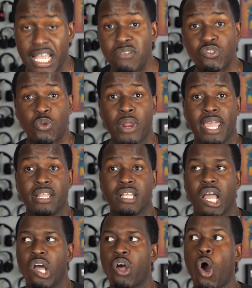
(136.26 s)
Sounds great.
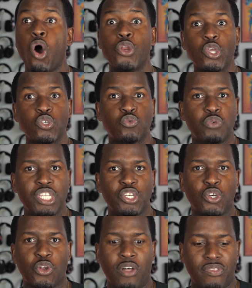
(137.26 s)
Audio's really
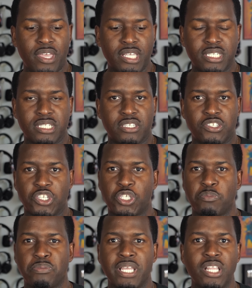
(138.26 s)
good on this. The
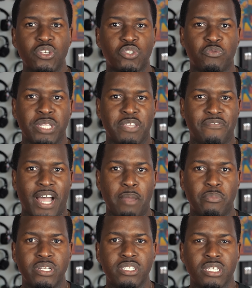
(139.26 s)
display looks really
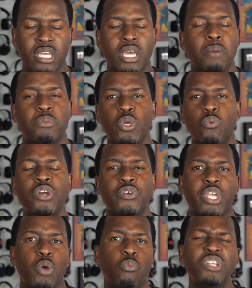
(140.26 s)
vibrant. But you
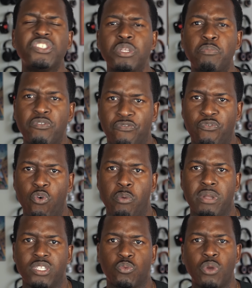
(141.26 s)
wonder, okay, what's the
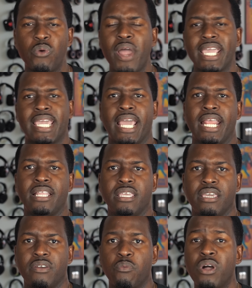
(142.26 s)
performance? What do I get in here?